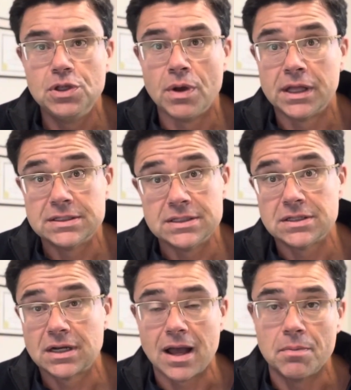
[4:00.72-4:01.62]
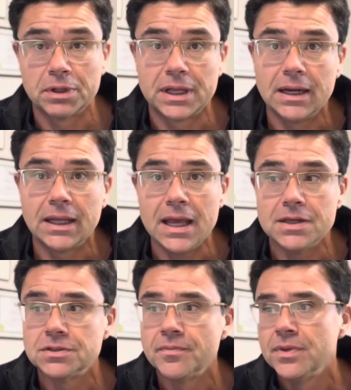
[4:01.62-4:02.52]
doing? This isn't a complicated
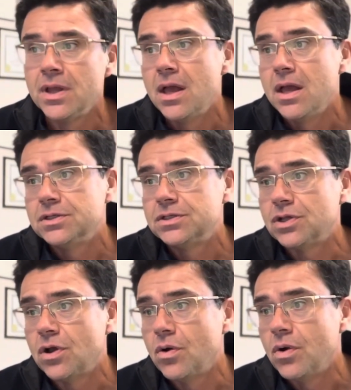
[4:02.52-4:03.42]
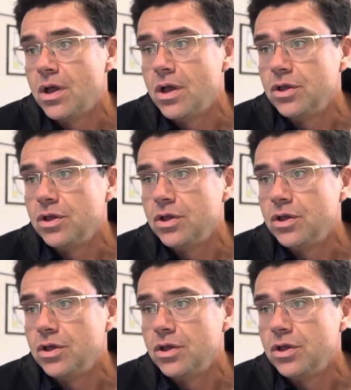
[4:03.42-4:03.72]
case. So,